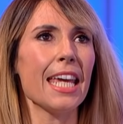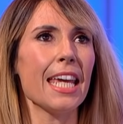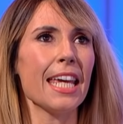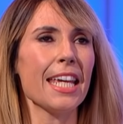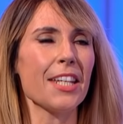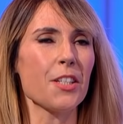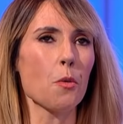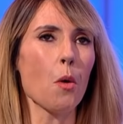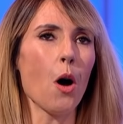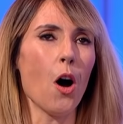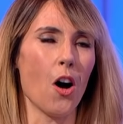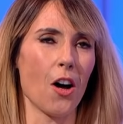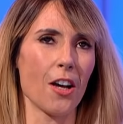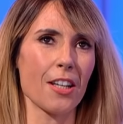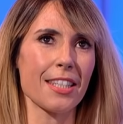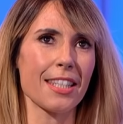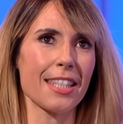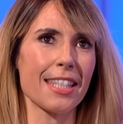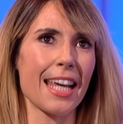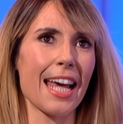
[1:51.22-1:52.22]
It
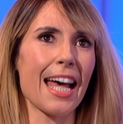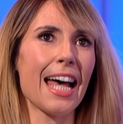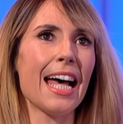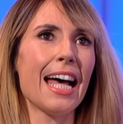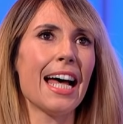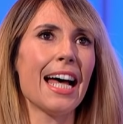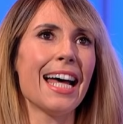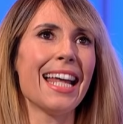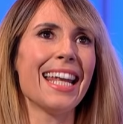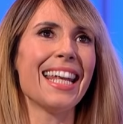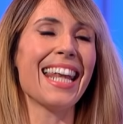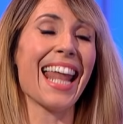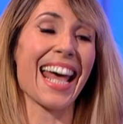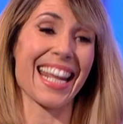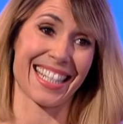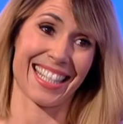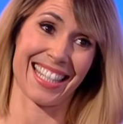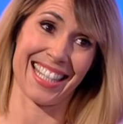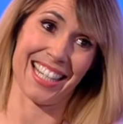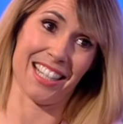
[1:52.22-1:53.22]
was a
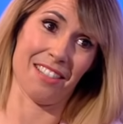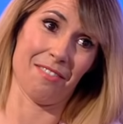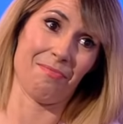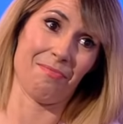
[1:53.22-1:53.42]
letter.